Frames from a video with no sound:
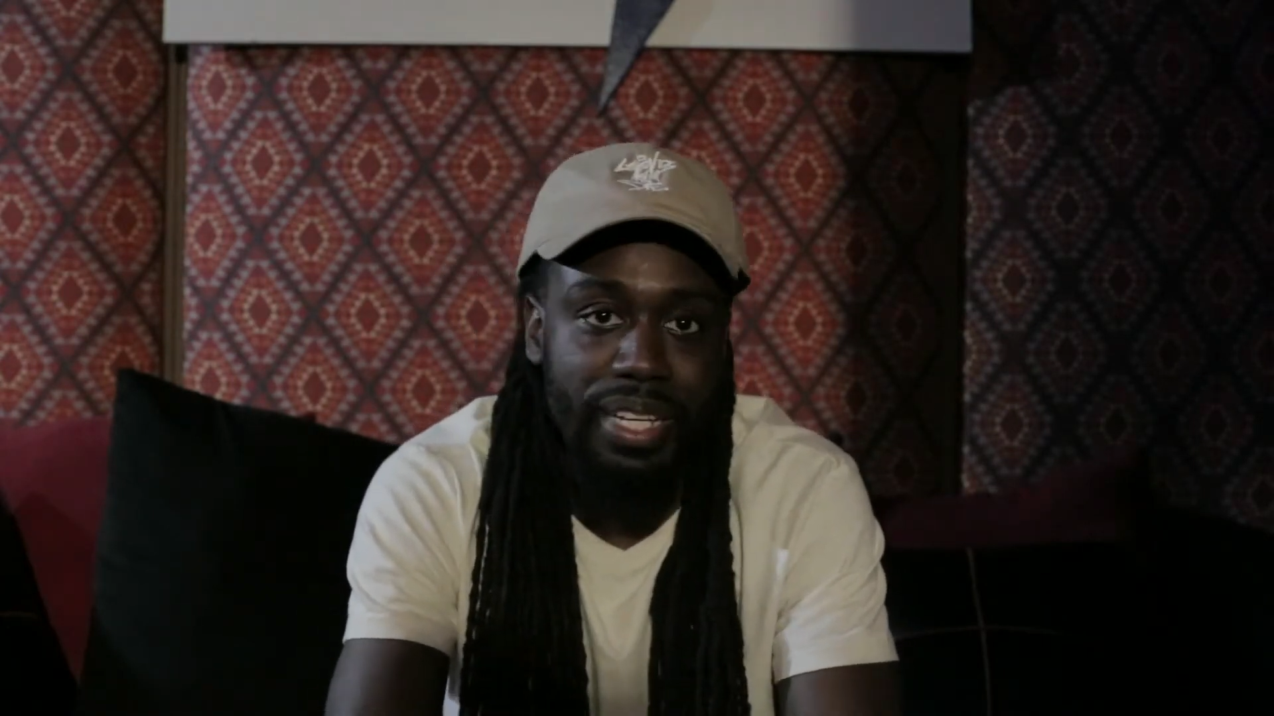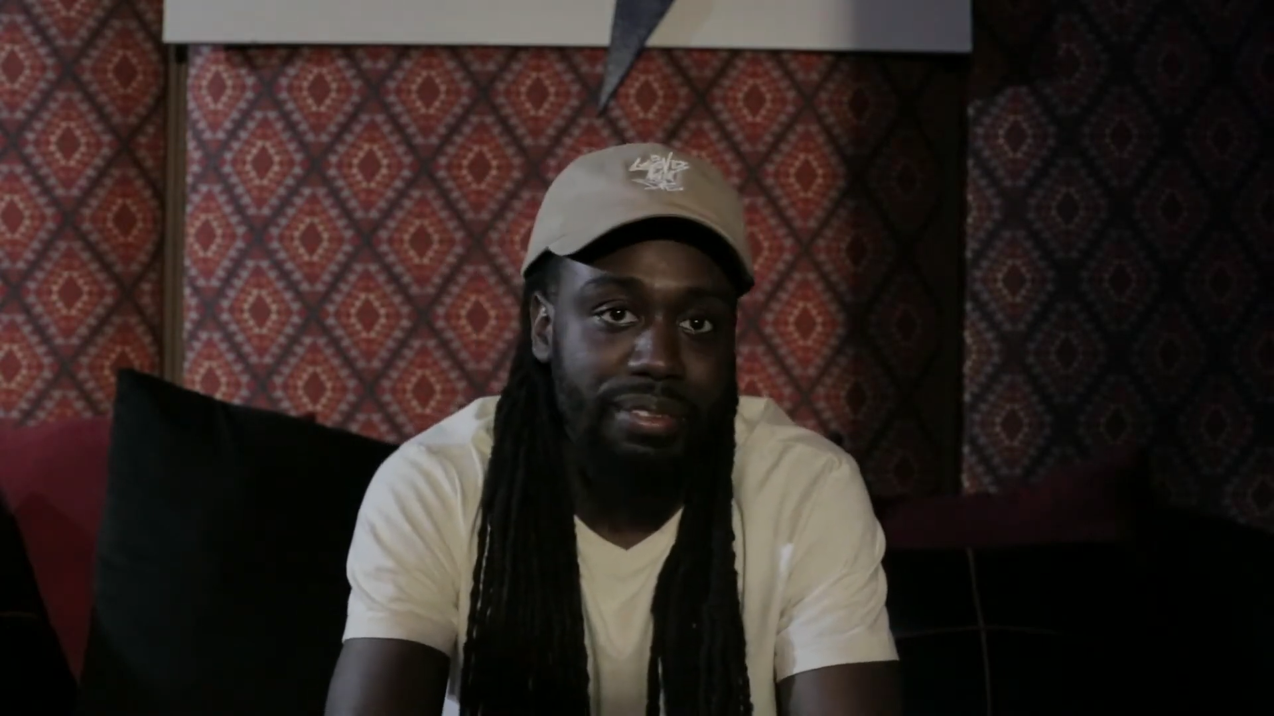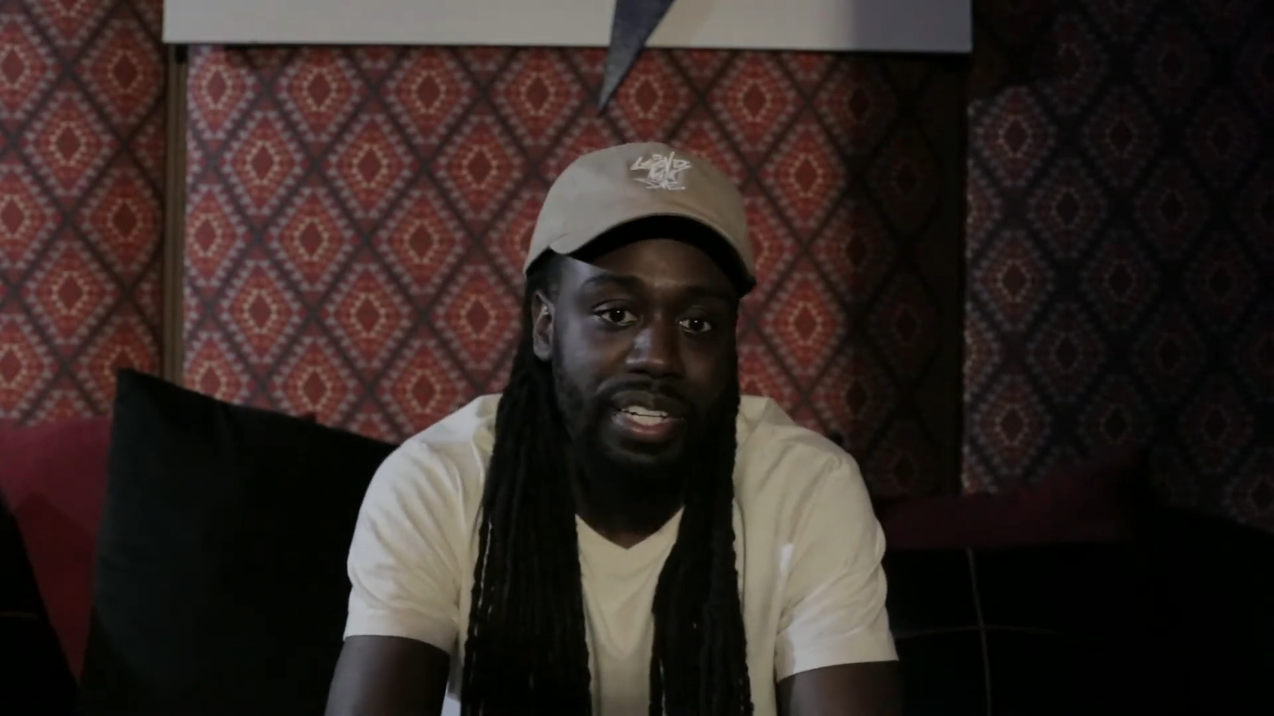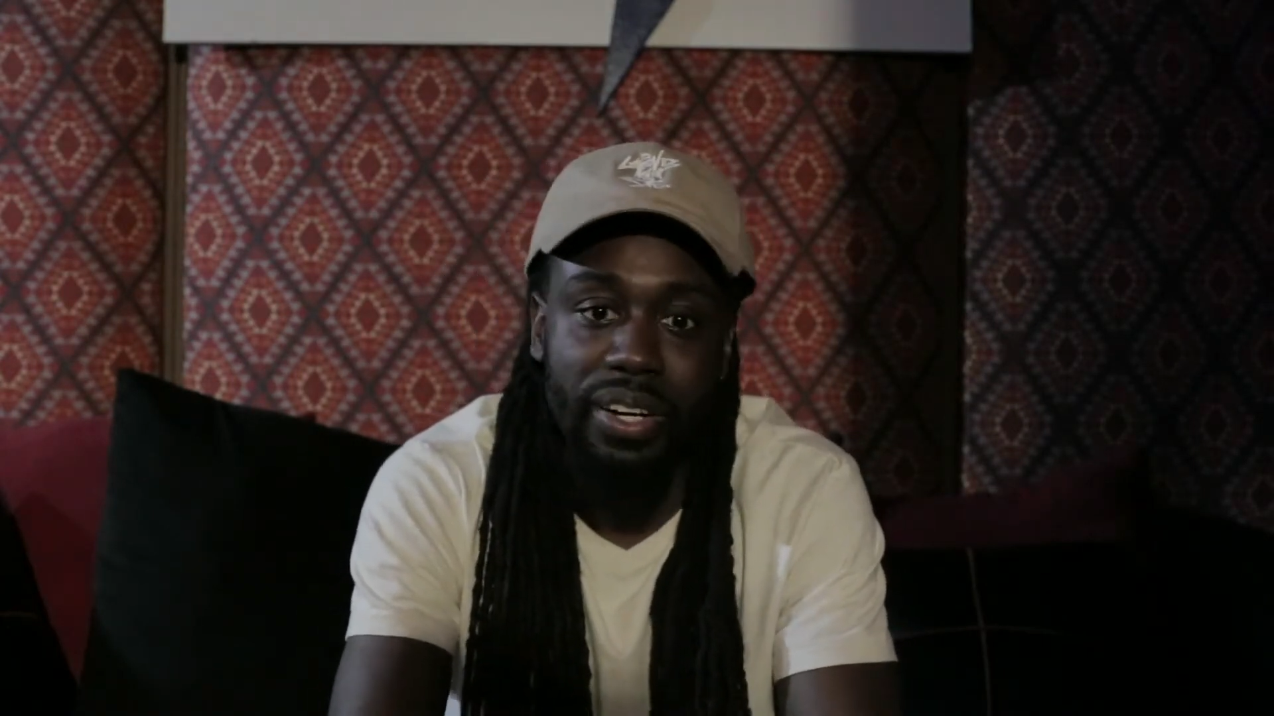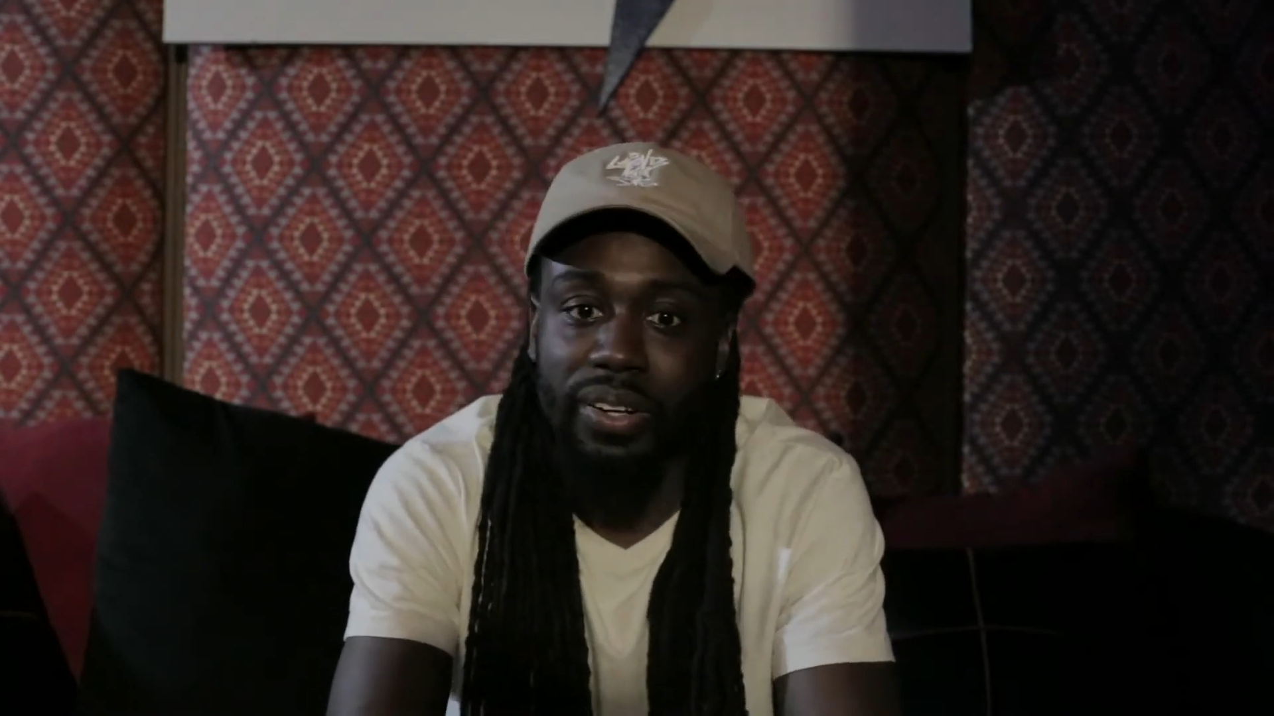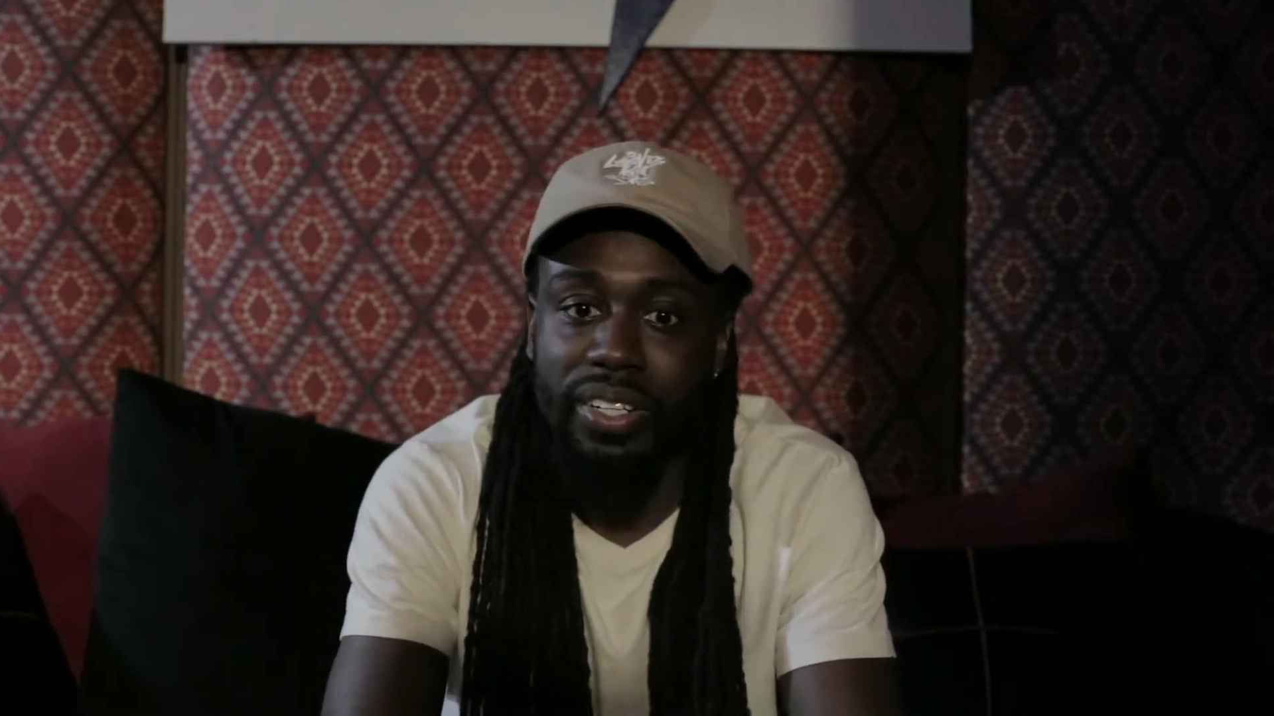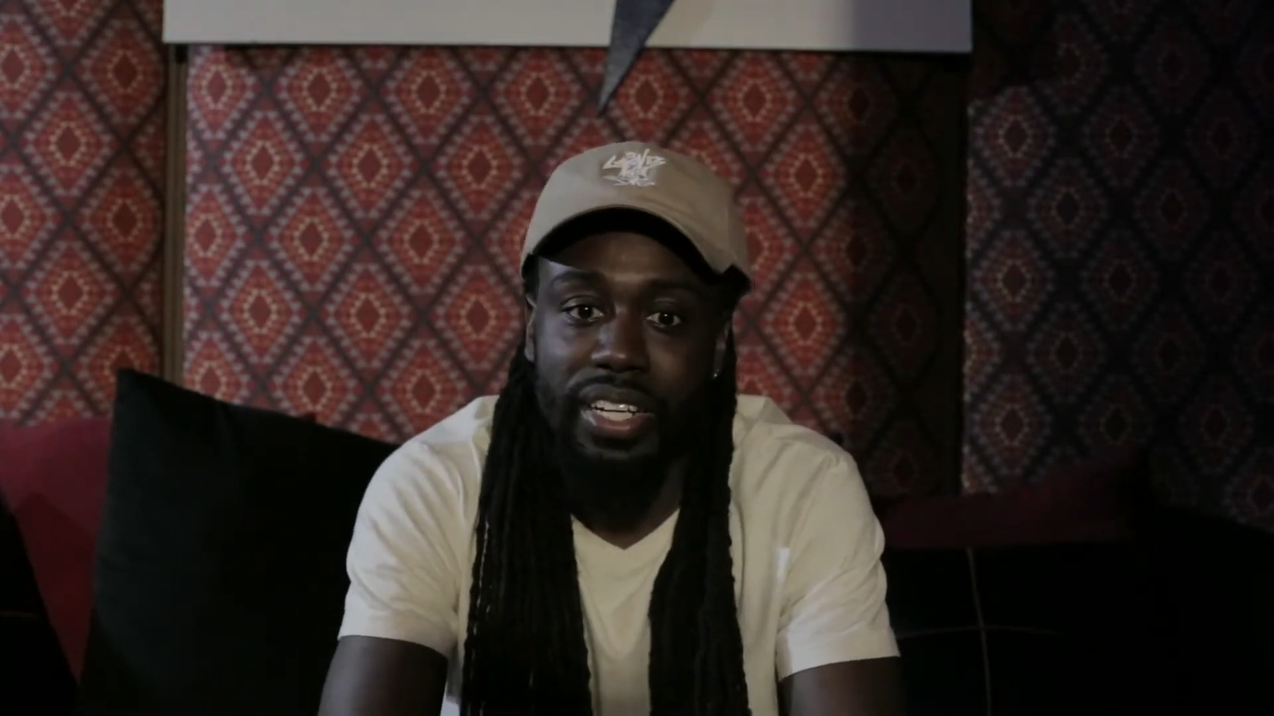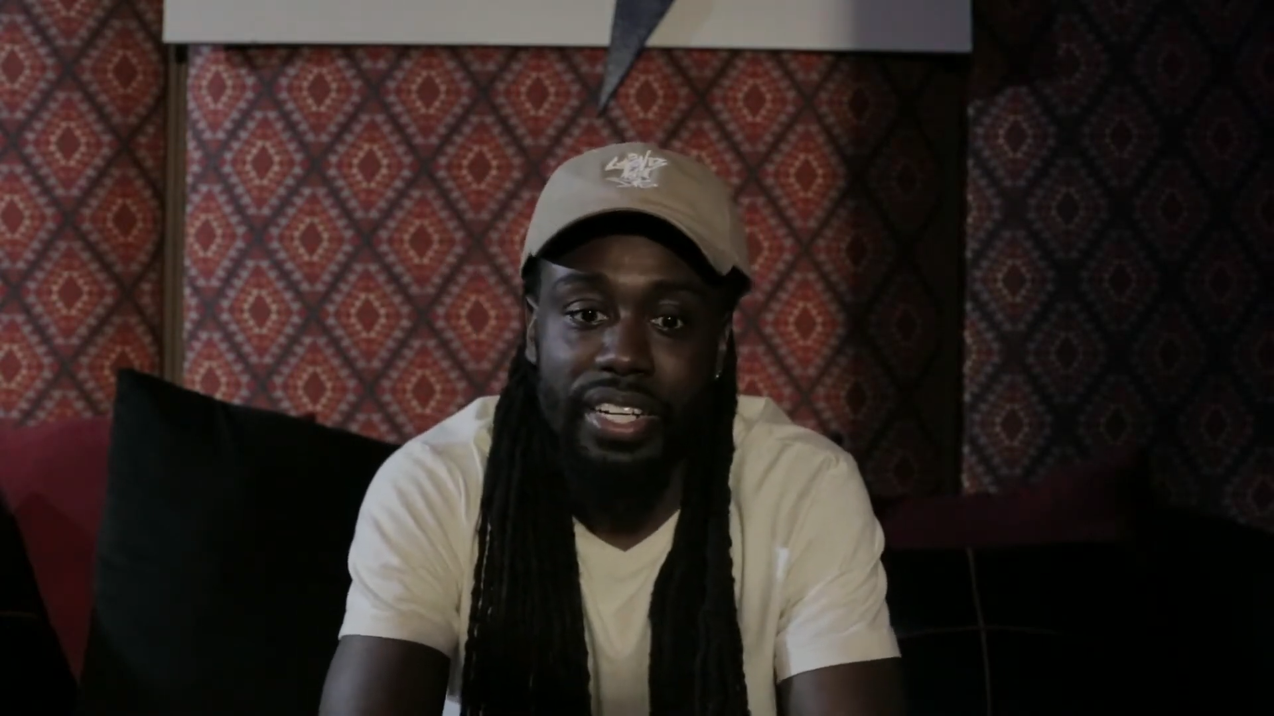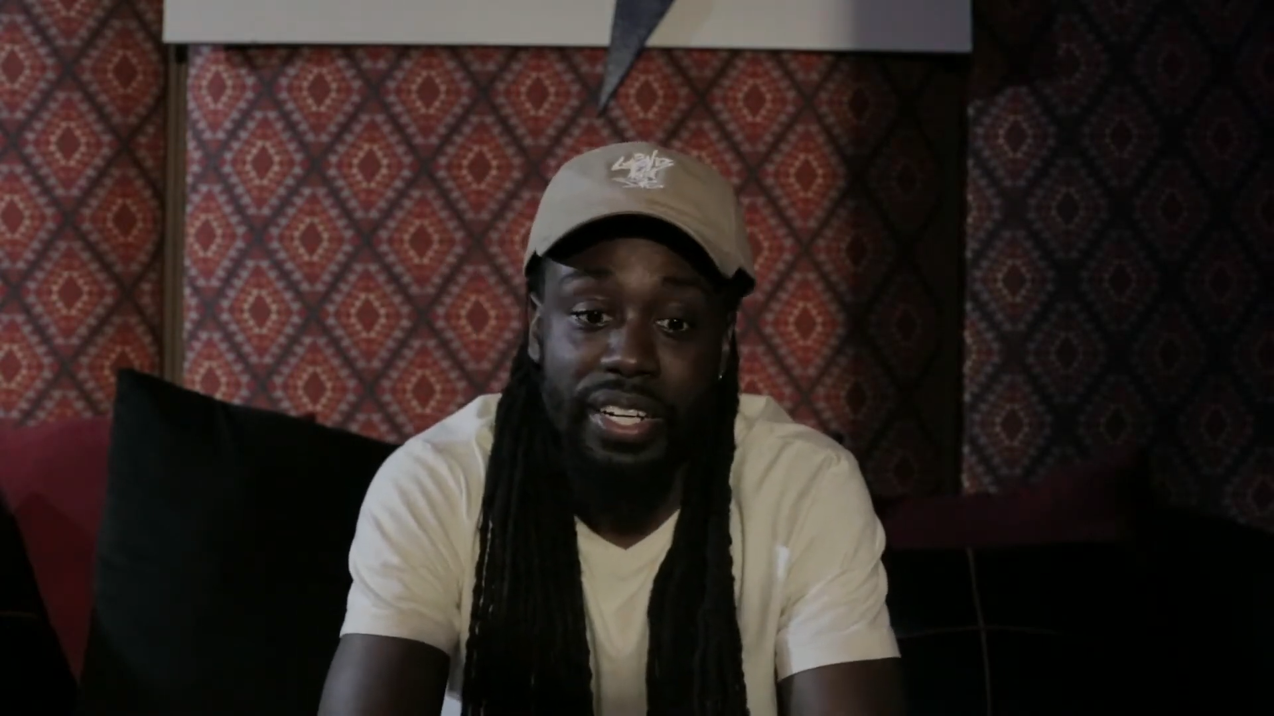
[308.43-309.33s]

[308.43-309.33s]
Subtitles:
Snapchat, all of that.